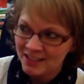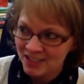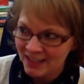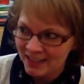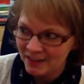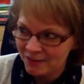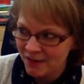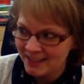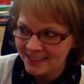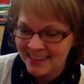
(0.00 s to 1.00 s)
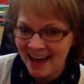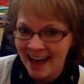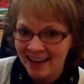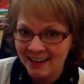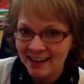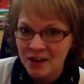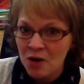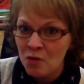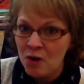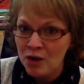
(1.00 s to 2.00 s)
Jillian felt sad
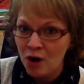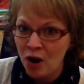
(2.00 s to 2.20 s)
with